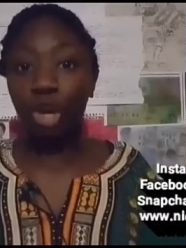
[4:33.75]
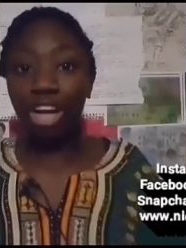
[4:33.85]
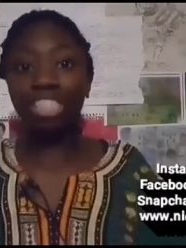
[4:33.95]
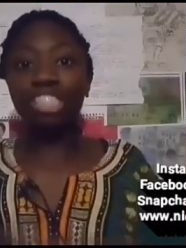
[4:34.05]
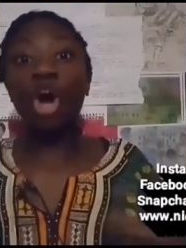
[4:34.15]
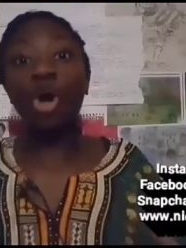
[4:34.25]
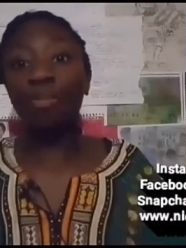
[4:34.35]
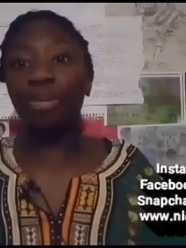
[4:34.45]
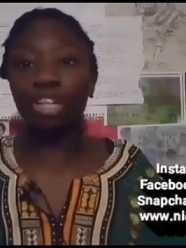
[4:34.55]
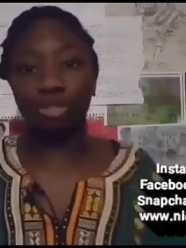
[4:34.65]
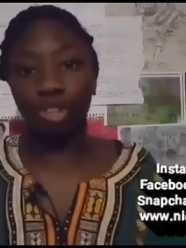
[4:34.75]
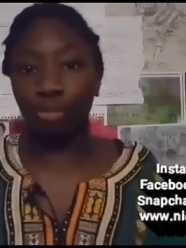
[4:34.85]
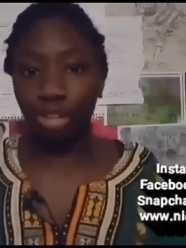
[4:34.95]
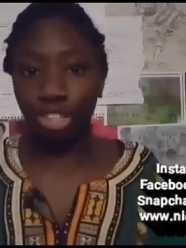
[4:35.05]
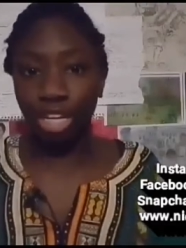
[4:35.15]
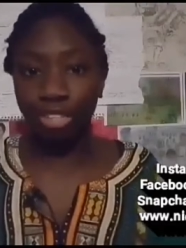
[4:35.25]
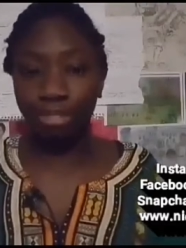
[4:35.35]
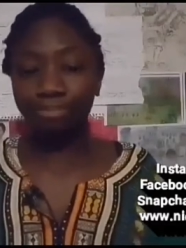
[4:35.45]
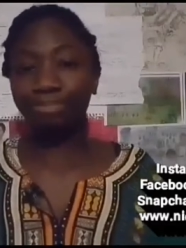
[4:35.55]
or at least the opening of the project.